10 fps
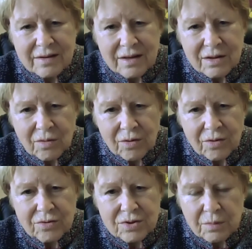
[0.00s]
in
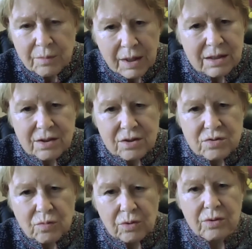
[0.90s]
order to make
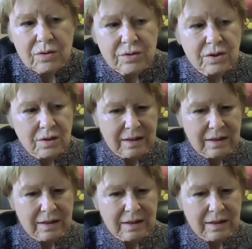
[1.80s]
this world